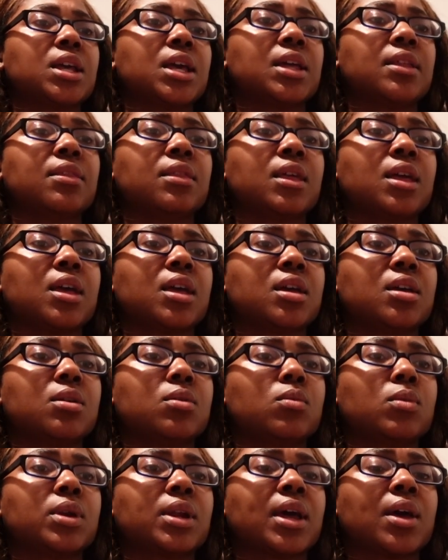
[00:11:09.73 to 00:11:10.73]
and
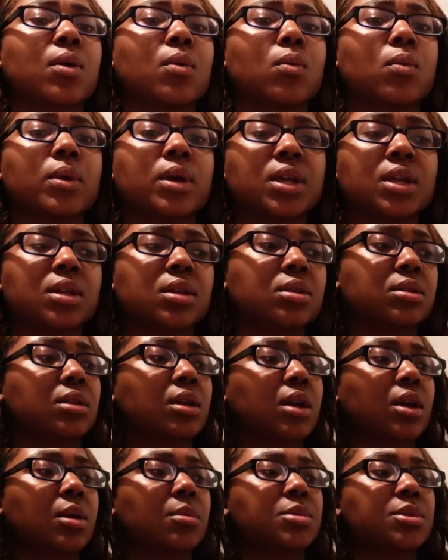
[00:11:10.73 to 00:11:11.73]
then when I went
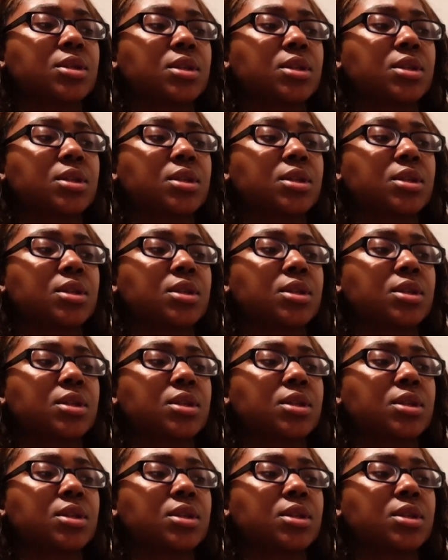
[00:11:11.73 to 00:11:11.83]
up